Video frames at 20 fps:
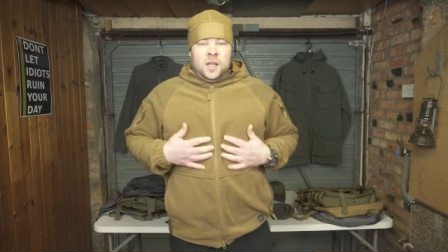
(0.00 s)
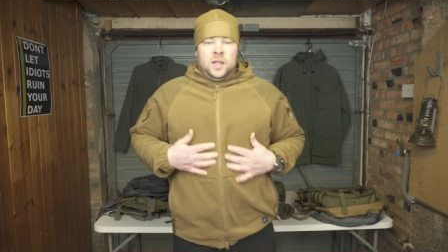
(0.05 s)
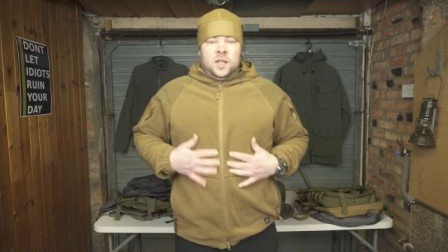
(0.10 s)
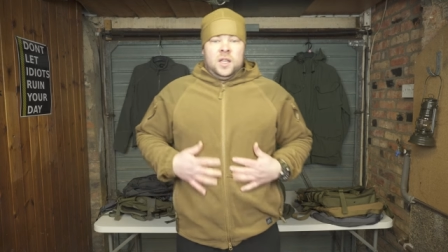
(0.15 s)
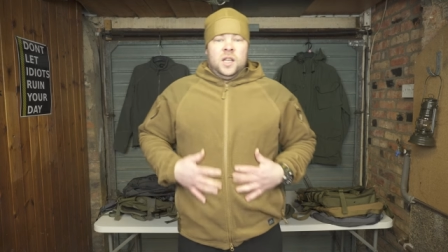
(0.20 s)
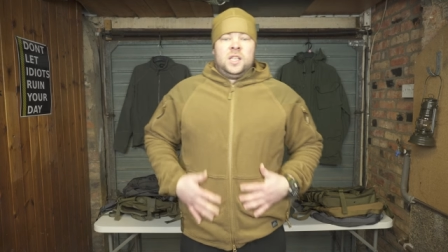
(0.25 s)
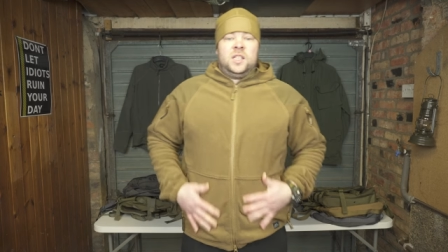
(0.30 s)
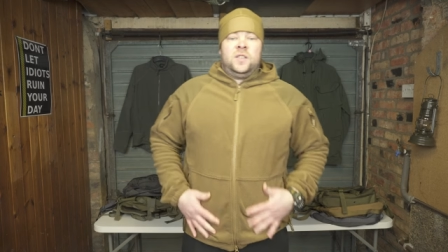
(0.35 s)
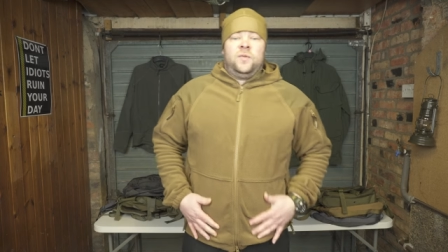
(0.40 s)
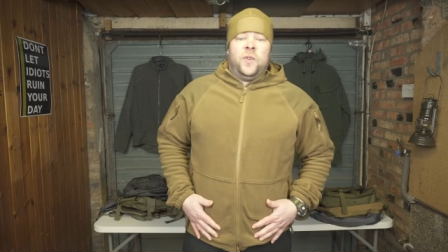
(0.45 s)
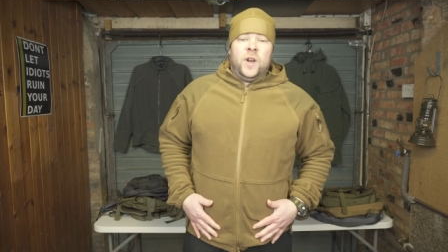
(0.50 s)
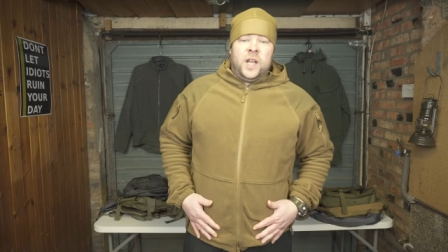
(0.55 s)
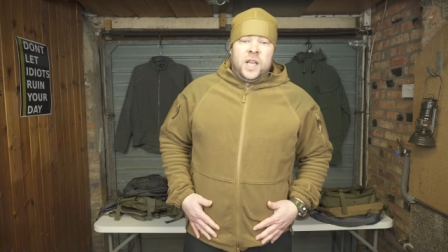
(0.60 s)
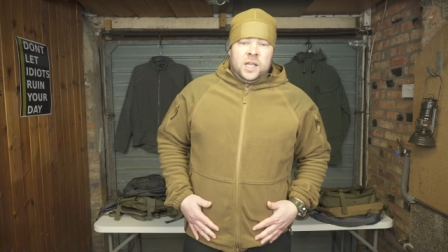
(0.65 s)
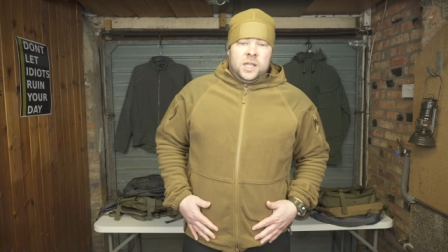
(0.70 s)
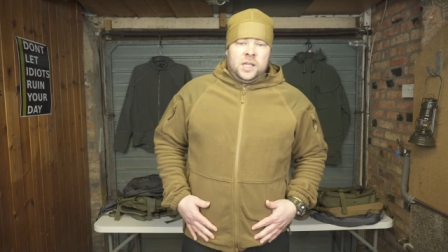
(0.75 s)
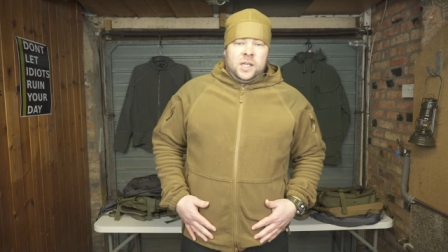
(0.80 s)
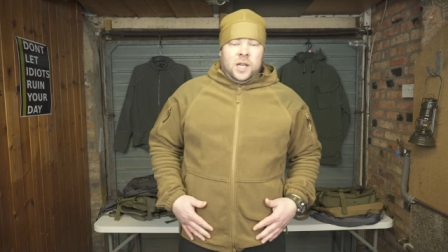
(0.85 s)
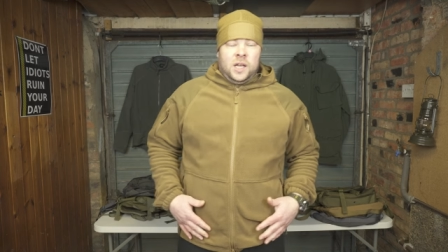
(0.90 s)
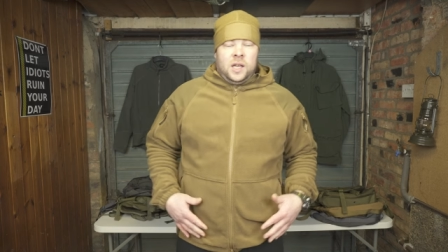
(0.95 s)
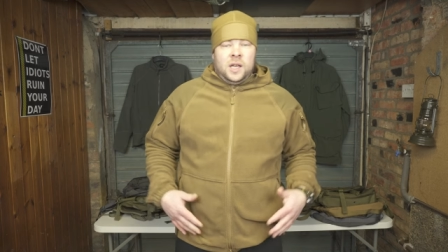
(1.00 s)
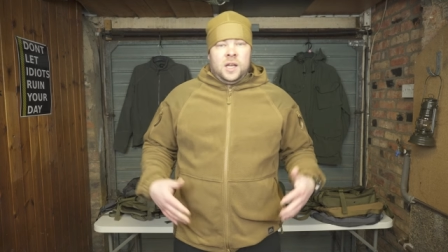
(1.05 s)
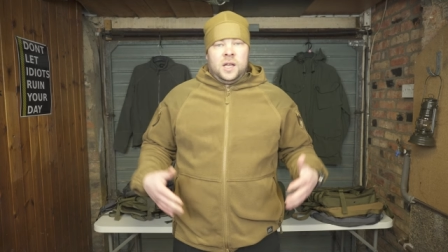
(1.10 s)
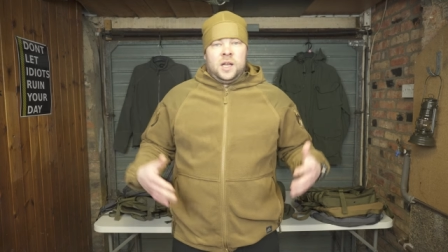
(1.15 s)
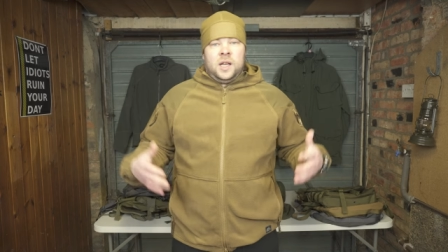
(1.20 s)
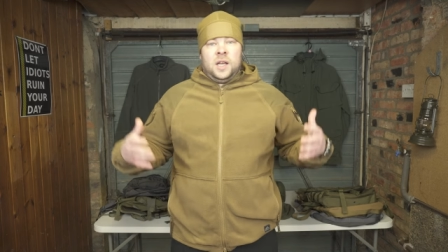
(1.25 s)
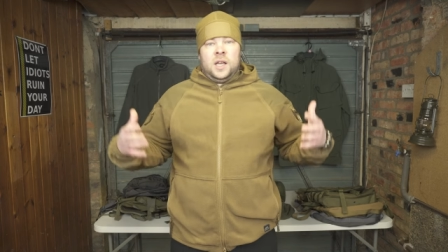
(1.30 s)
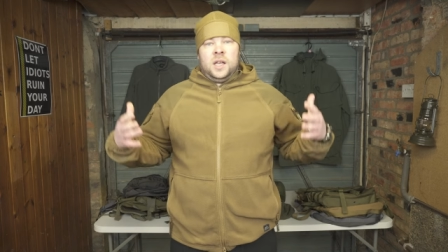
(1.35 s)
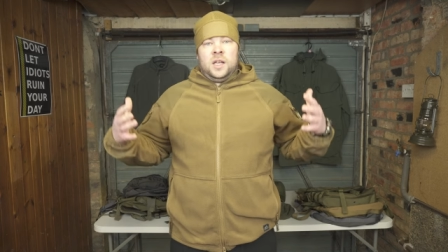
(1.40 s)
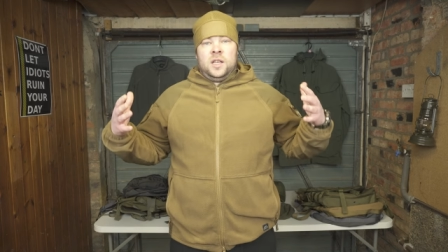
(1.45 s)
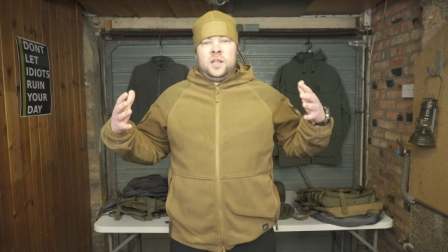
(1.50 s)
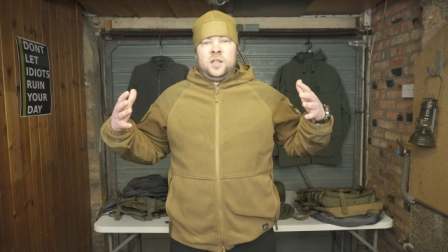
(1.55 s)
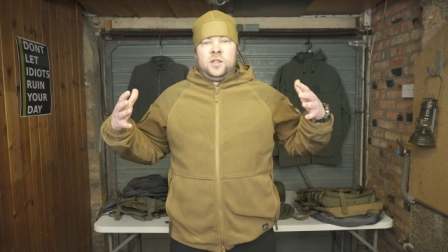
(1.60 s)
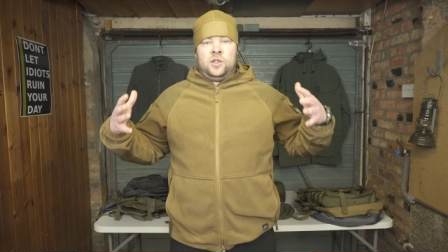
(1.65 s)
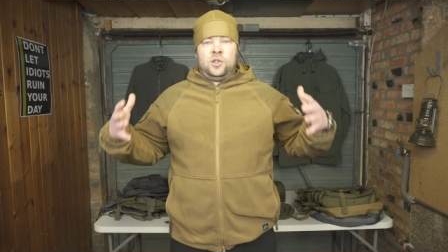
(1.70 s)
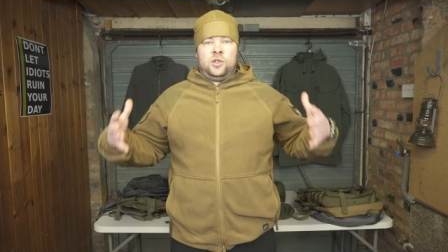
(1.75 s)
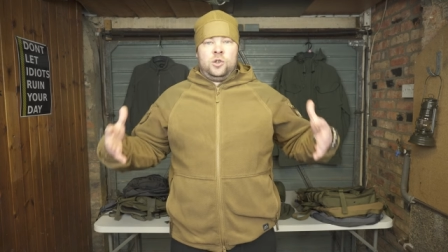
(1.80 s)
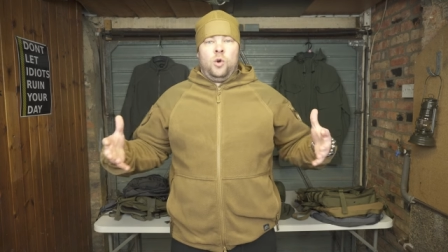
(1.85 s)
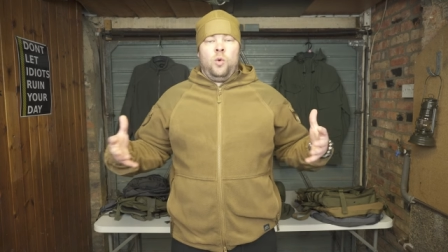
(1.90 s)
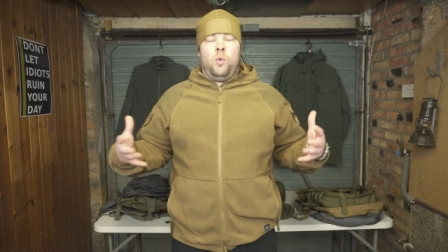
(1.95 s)
This fleece is
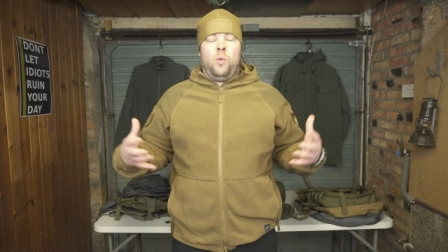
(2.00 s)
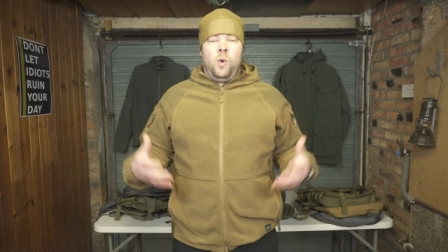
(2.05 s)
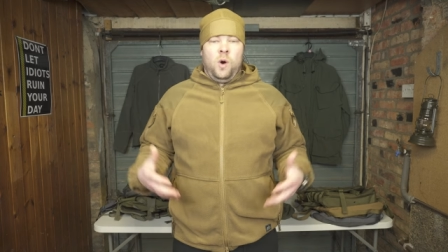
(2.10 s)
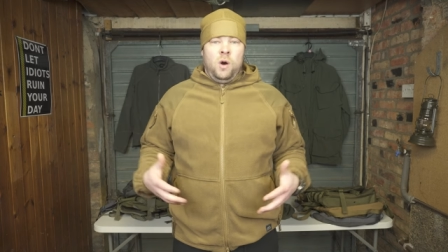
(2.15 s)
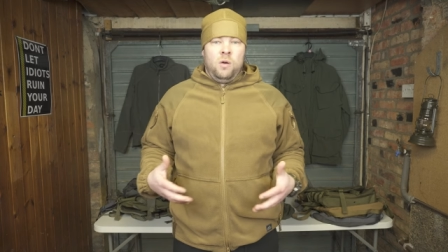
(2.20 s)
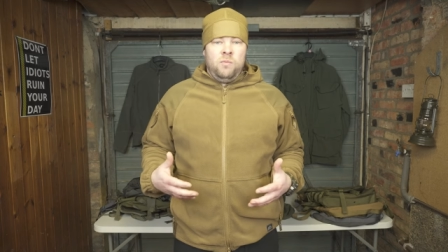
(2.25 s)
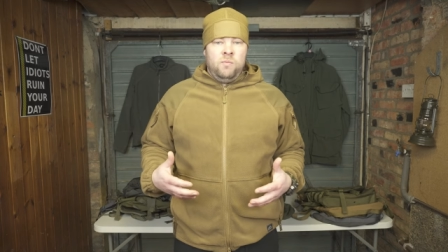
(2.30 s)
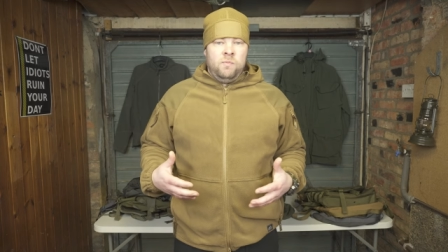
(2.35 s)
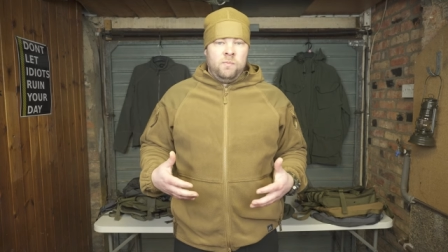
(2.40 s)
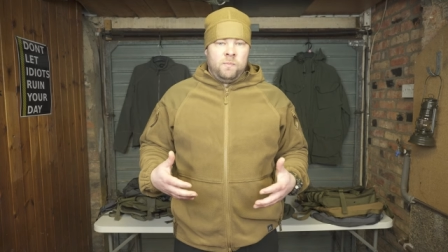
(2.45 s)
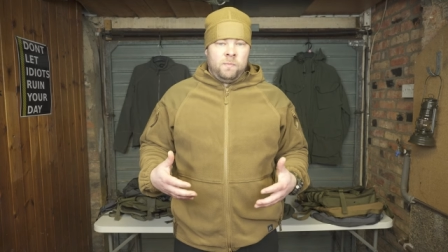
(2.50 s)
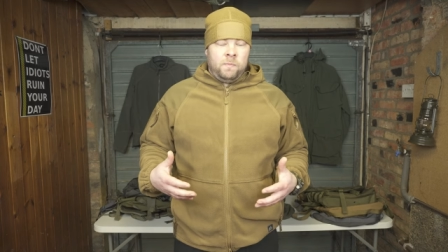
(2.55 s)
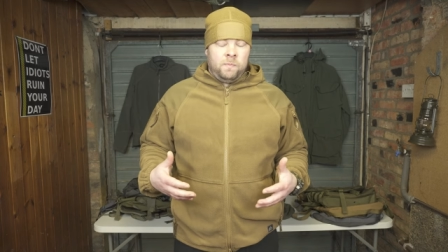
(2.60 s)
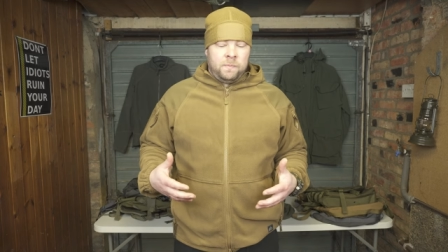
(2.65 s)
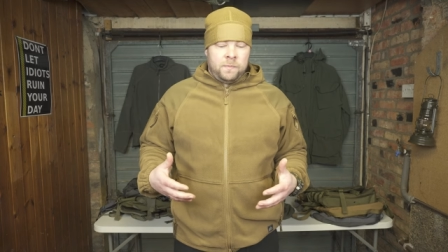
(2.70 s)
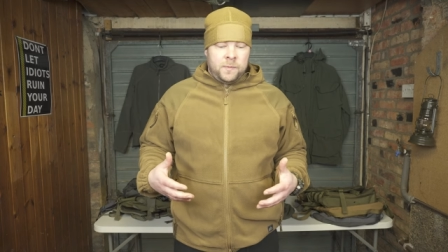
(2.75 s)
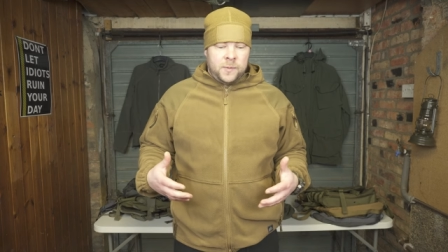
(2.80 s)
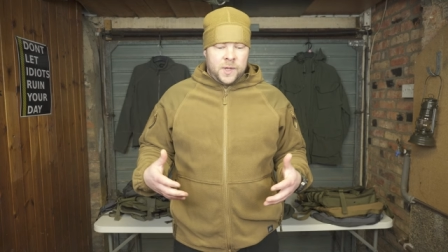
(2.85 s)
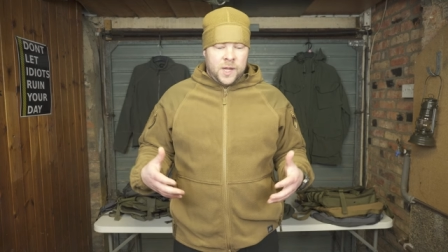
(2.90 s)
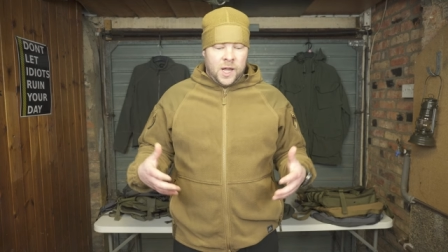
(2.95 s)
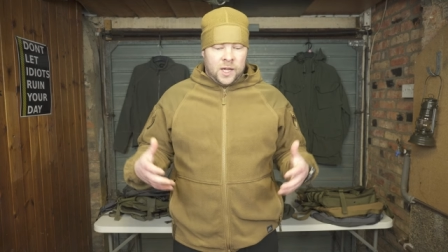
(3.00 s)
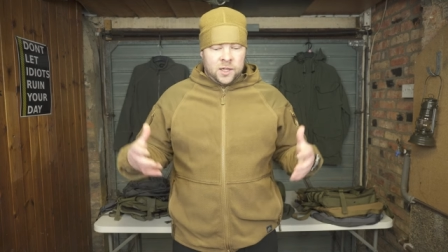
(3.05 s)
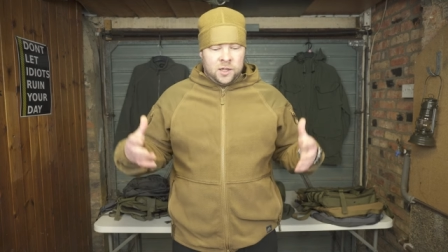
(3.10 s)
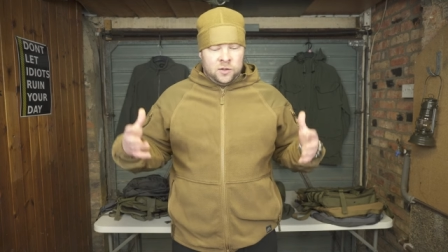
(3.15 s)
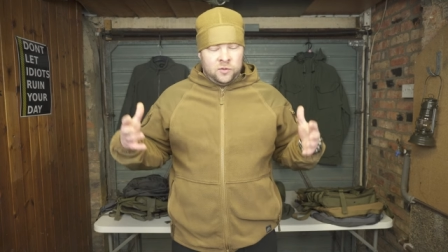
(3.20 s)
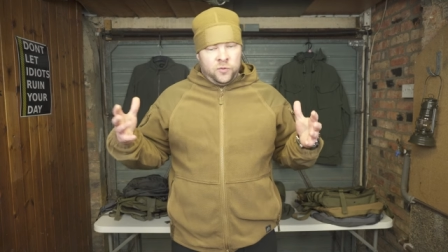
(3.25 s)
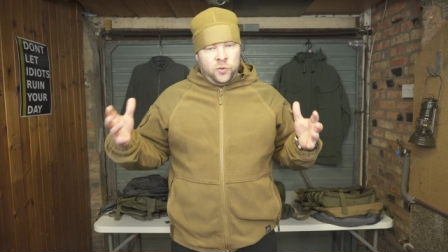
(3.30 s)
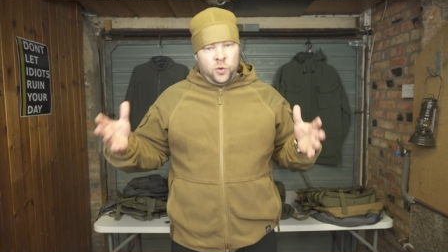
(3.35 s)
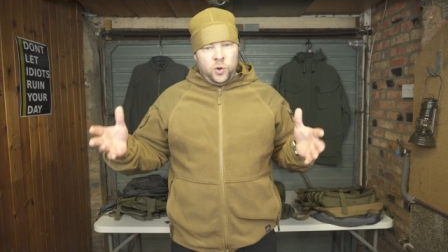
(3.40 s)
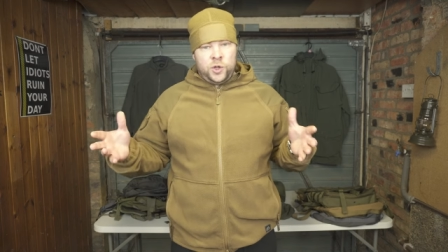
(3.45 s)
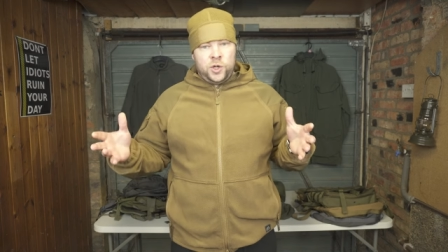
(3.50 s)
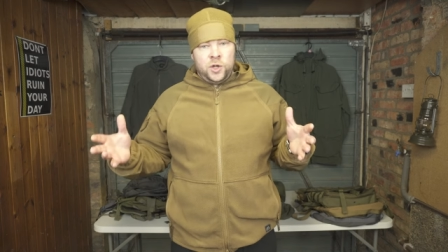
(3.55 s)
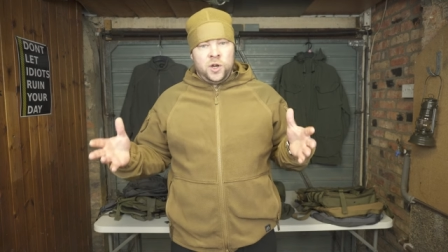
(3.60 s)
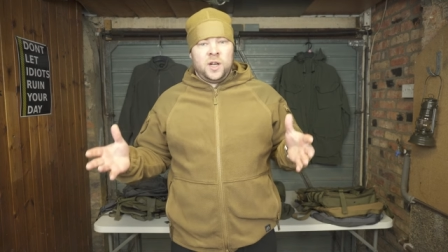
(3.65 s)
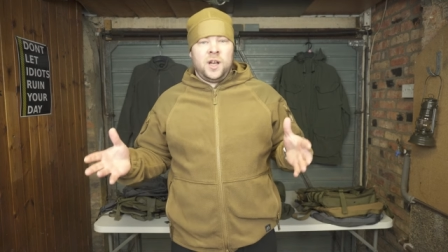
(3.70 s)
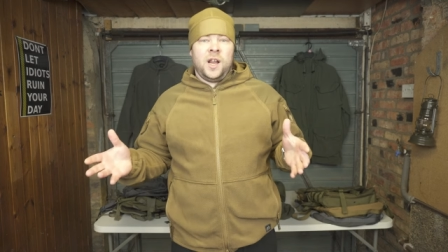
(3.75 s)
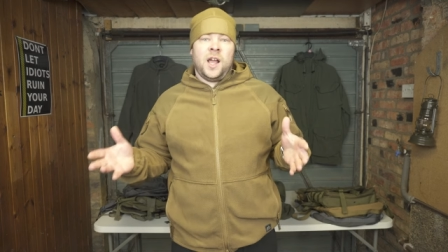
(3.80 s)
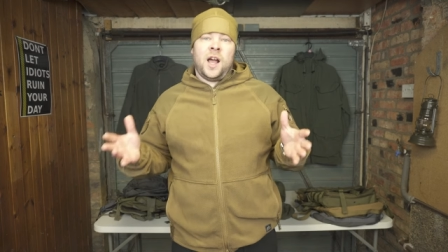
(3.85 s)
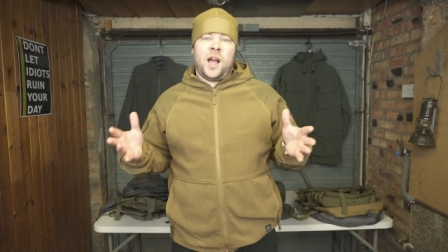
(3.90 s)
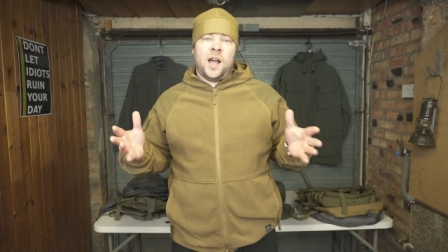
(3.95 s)
so warm that
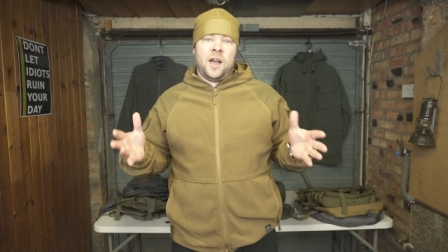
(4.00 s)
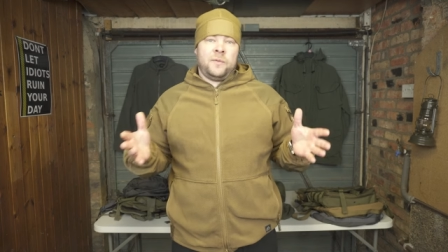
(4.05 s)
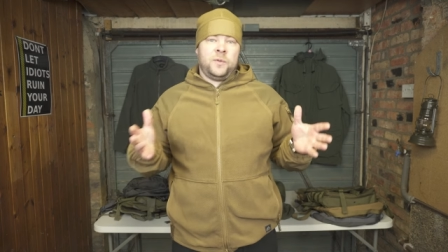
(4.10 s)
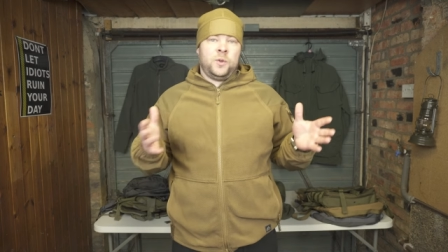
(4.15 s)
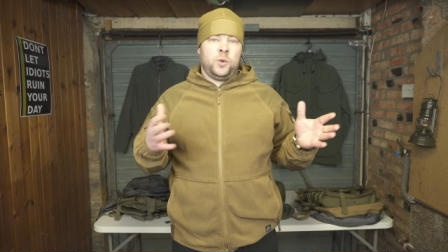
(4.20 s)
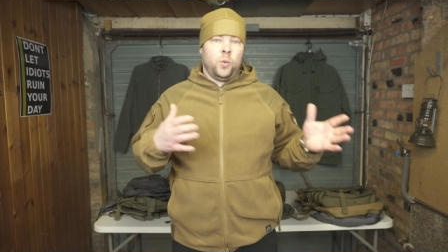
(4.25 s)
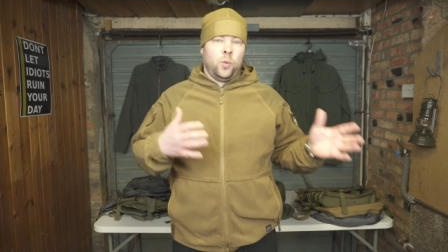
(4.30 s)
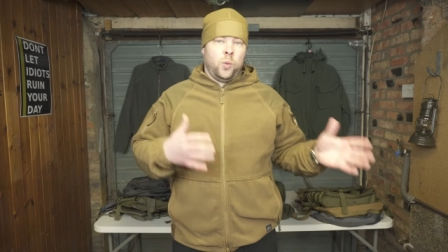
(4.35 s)
unfortunately I have to